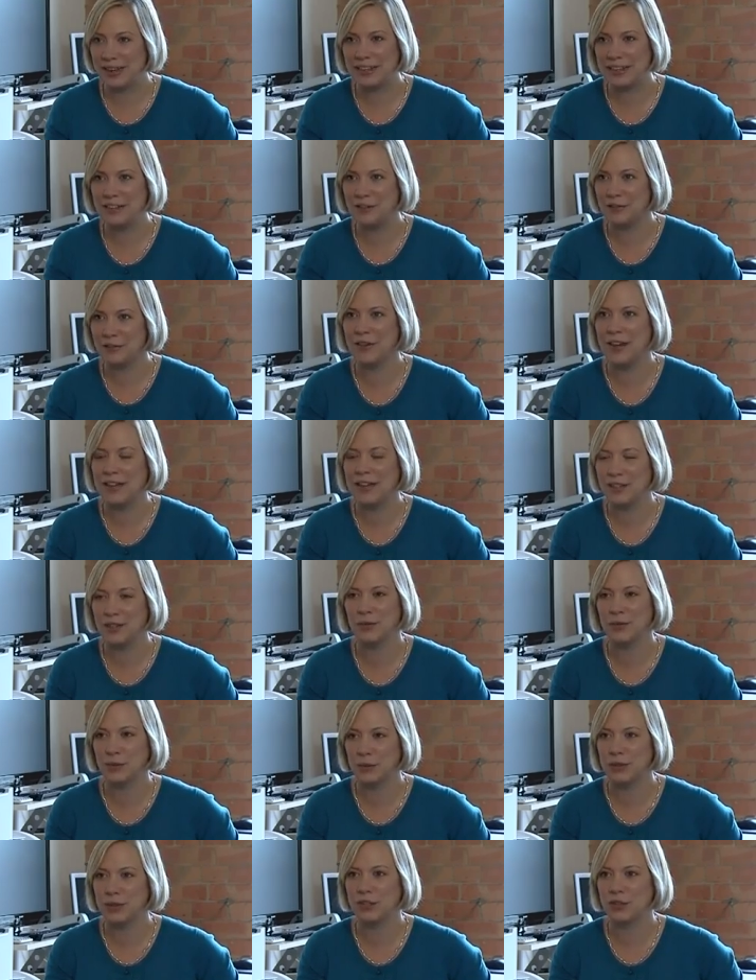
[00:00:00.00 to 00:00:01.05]
in the face
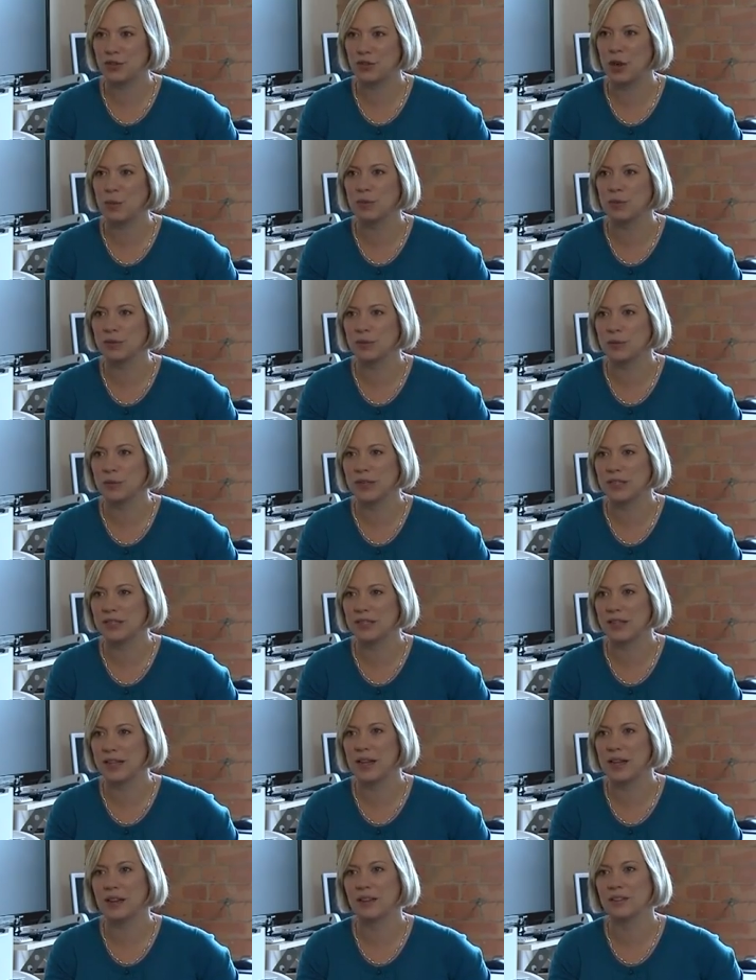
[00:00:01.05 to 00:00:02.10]
of all this trouble that we're
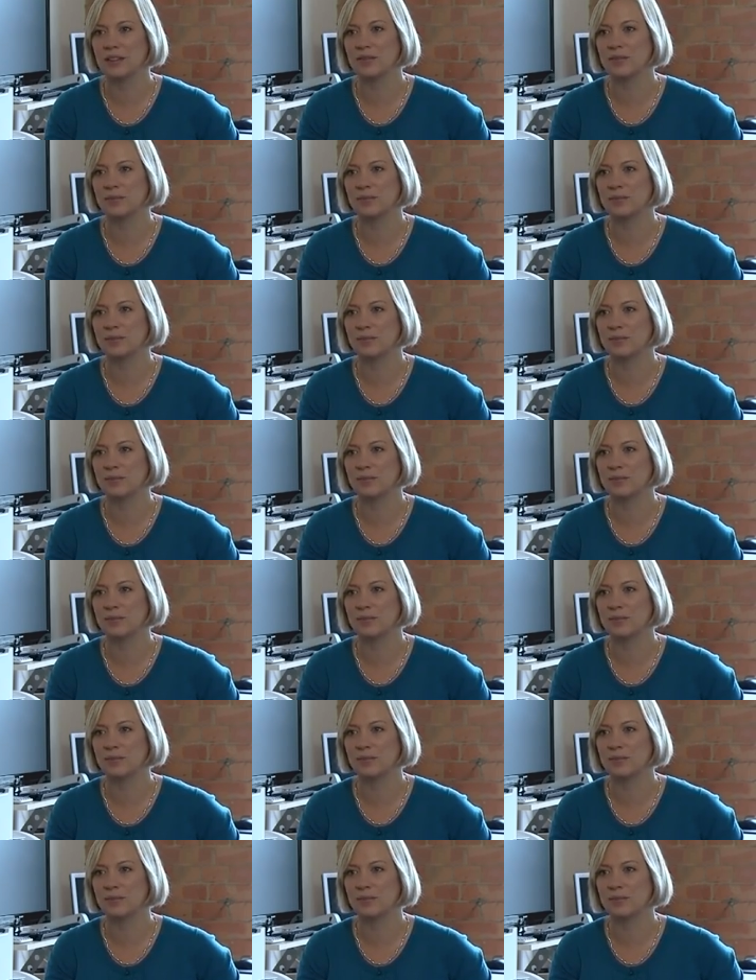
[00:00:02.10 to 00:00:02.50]
seeing?